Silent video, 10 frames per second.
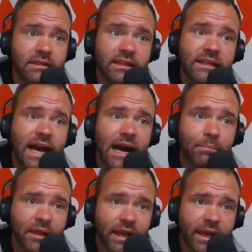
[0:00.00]
did
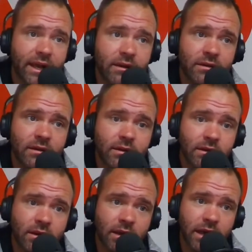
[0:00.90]
not play,
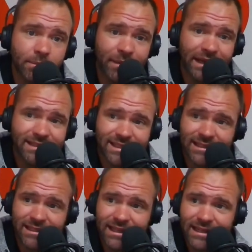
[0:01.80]
and
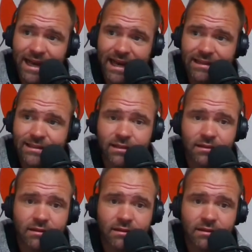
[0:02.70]
Benzie did not